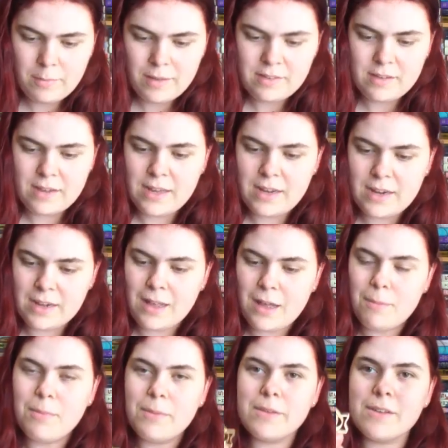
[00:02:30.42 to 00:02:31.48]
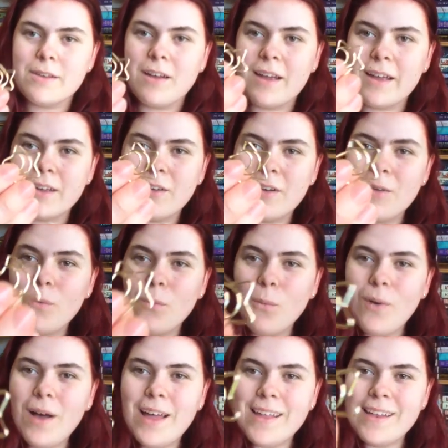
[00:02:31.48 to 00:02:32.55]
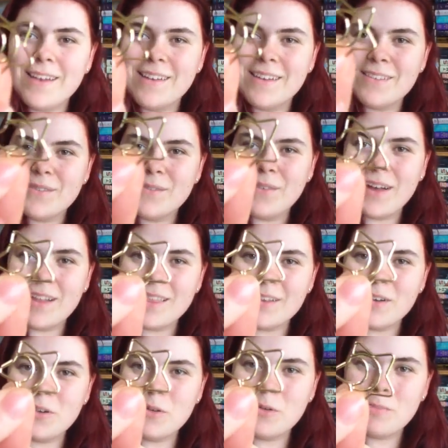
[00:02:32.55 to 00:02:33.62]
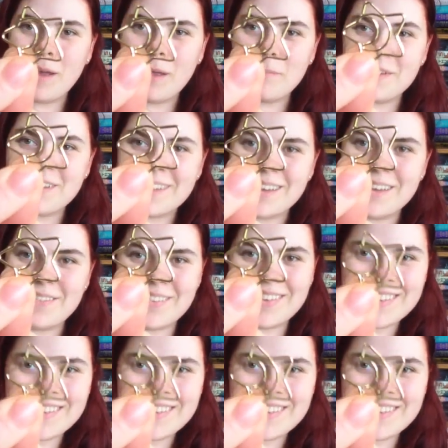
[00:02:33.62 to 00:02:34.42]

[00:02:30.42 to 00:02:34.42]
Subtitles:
were meant to get a couple and I got one little paper clip.